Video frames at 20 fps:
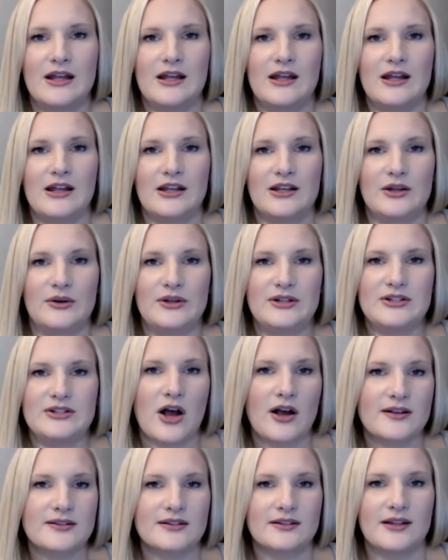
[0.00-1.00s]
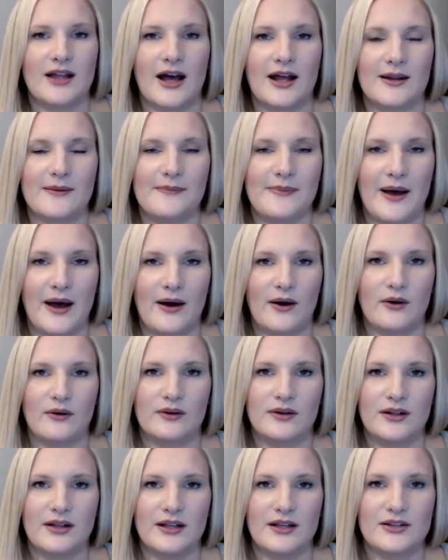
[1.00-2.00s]
He talks a lot
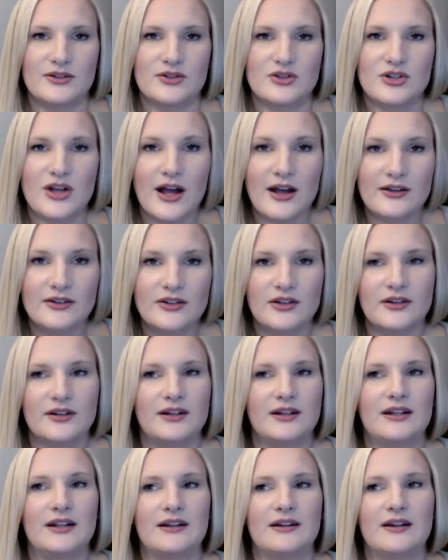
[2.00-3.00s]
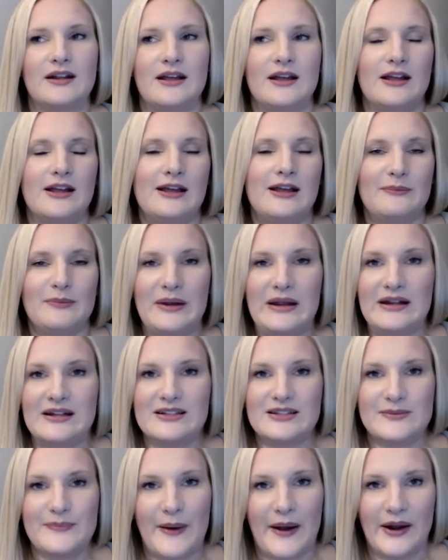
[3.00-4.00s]
about his childhood and being
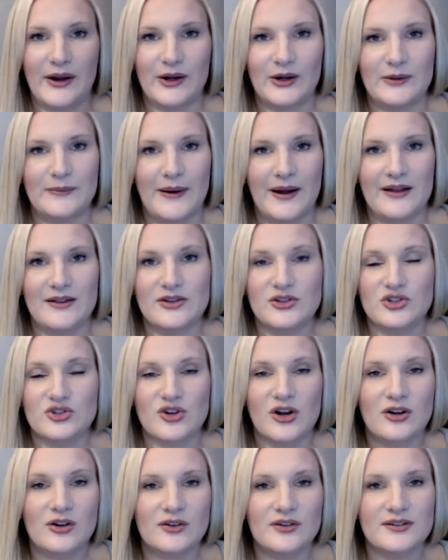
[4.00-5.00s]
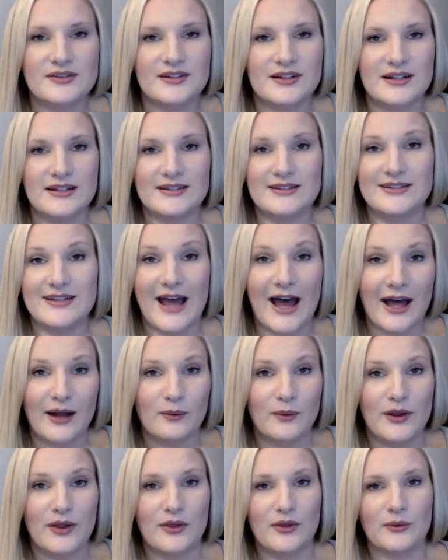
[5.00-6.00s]
inspired by the struggles that his dad
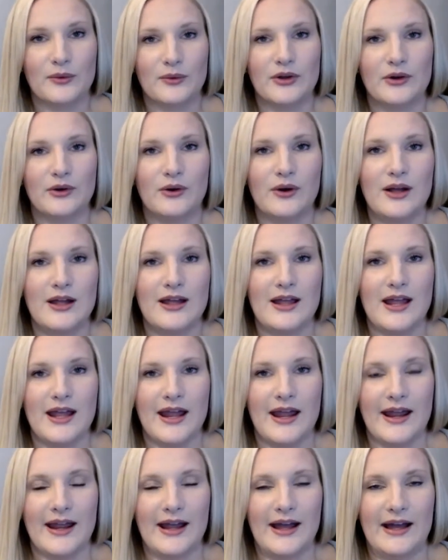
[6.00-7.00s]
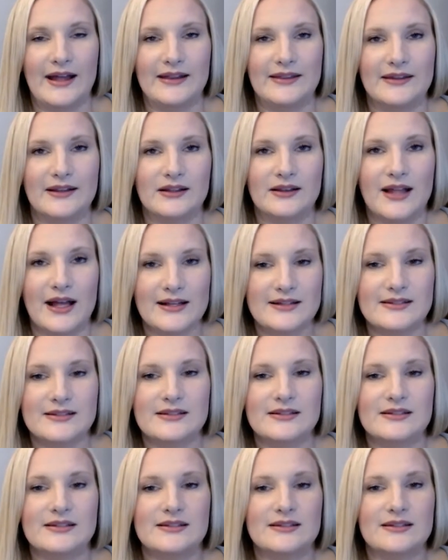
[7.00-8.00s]
went through and the
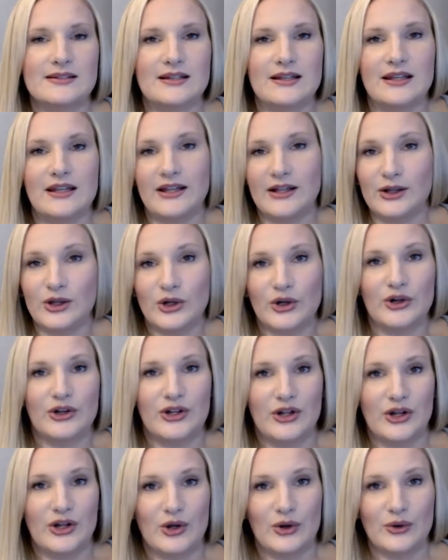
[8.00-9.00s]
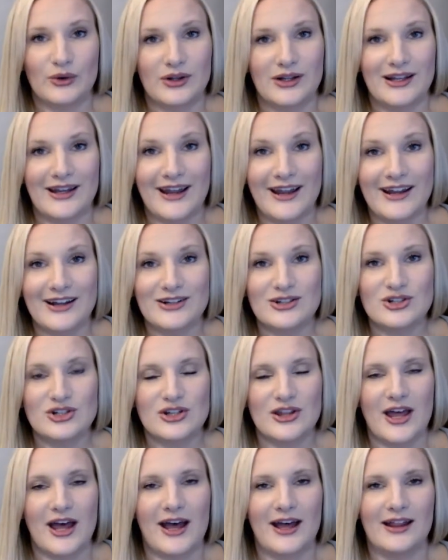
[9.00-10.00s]
lessons he learned at an early age
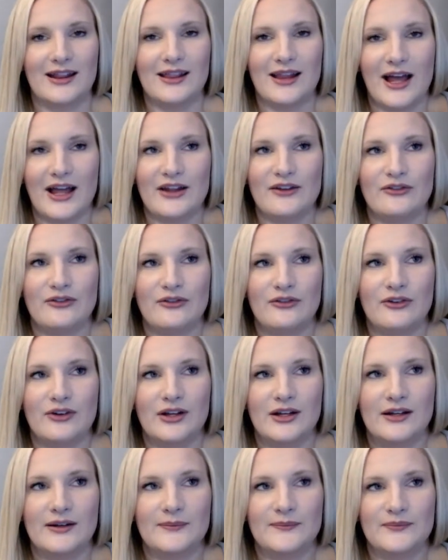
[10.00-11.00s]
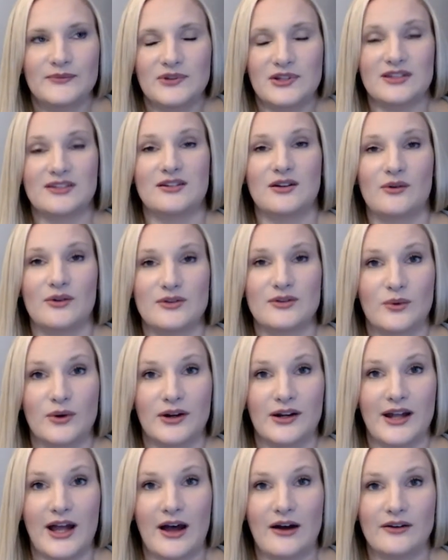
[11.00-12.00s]
that life doesn't always
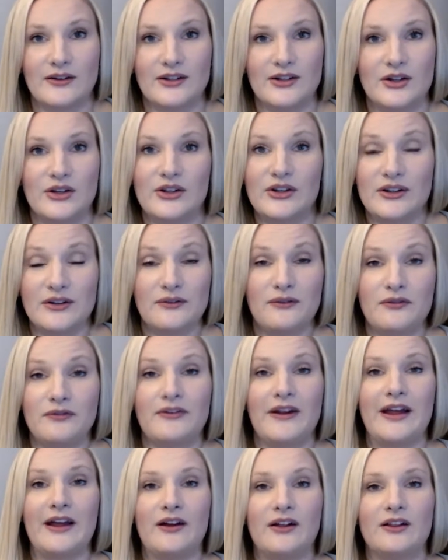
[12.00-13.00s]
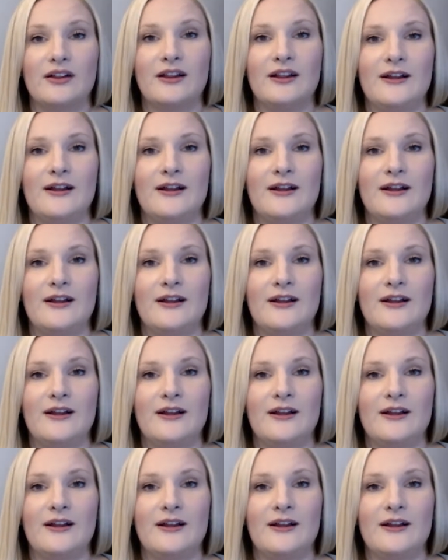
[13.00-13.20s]
work out. You can fail